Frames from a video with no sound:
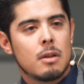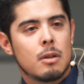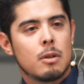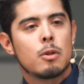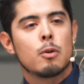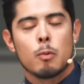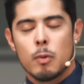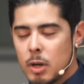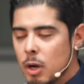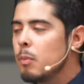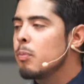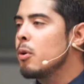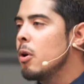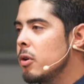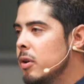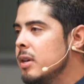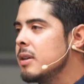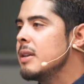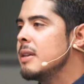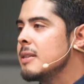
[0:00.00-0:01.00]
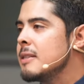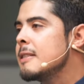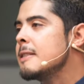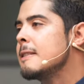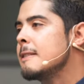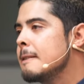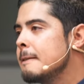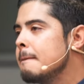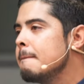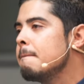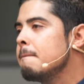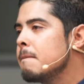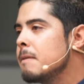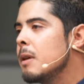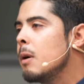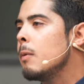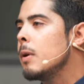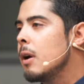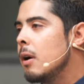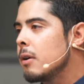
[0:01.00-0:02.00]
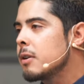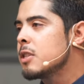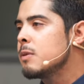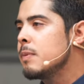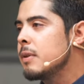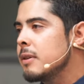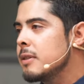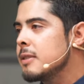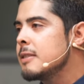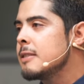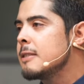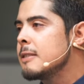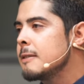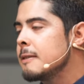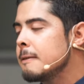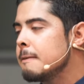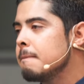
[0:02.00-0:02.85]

the real brokenness that we all experience.